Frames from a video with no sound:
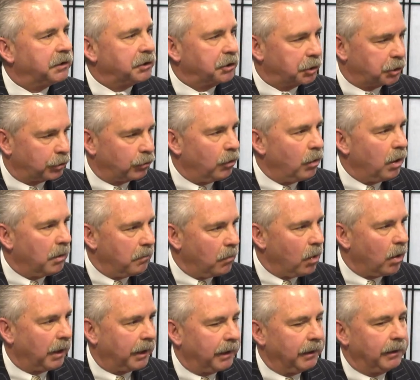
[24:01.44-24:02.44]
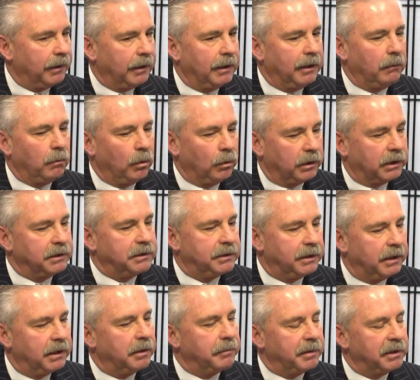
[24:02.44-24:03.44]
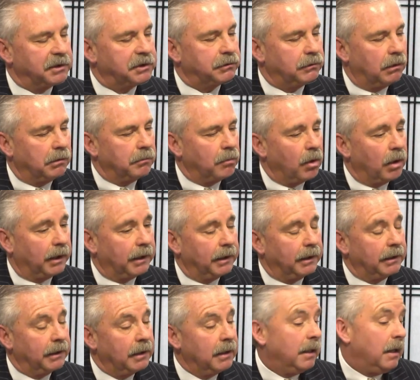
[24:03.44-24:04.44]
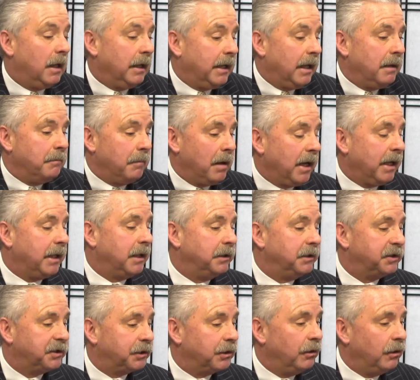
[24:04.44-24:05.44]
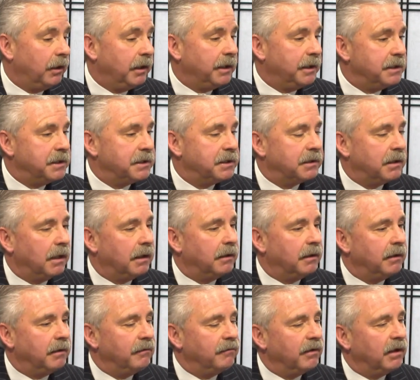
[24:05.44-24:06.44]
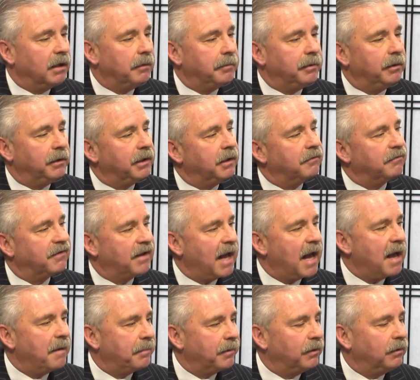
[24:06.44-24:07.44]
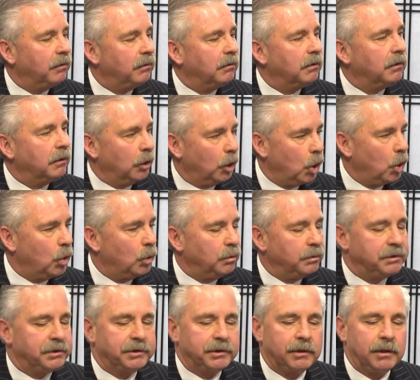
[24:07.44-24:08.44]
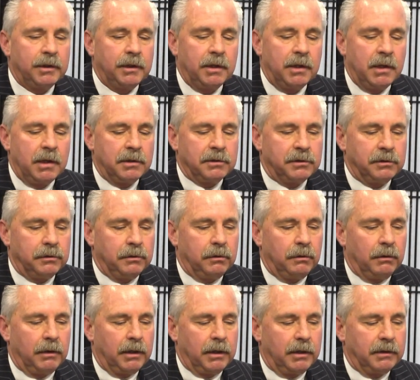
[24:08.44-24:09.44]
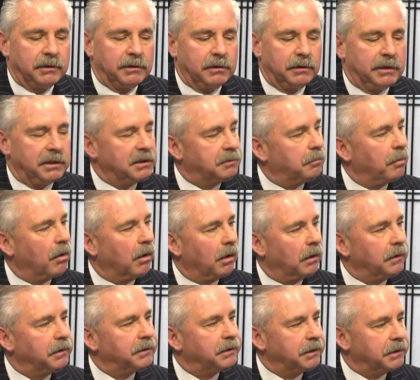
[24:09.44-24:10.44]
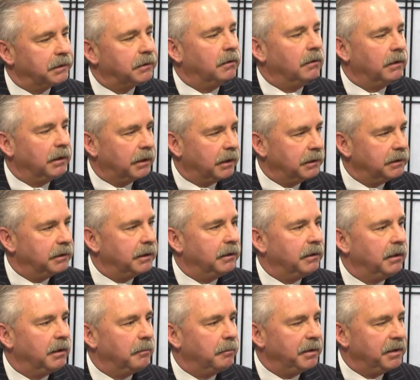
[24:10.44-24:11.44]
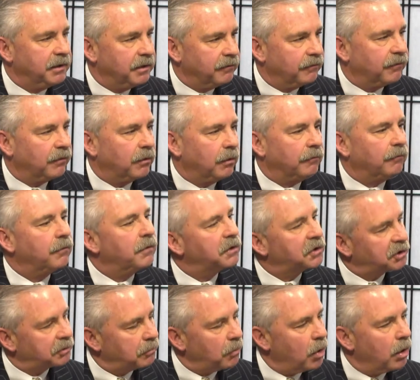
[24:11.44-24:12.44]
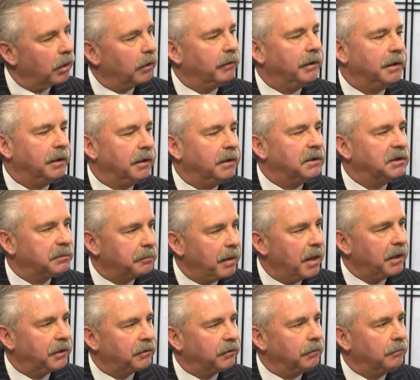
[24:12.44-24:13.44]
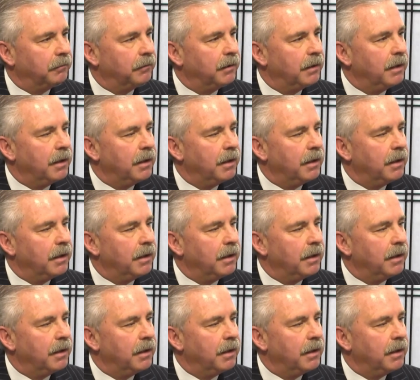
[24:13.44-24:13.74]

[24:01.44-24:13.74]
a strong market, and it will continue to be a strong market. Again, my concern is that the availability of capital loans to uh, to these borrowers is going to continue to be difficult for the smaller end of the spectrum. Sure.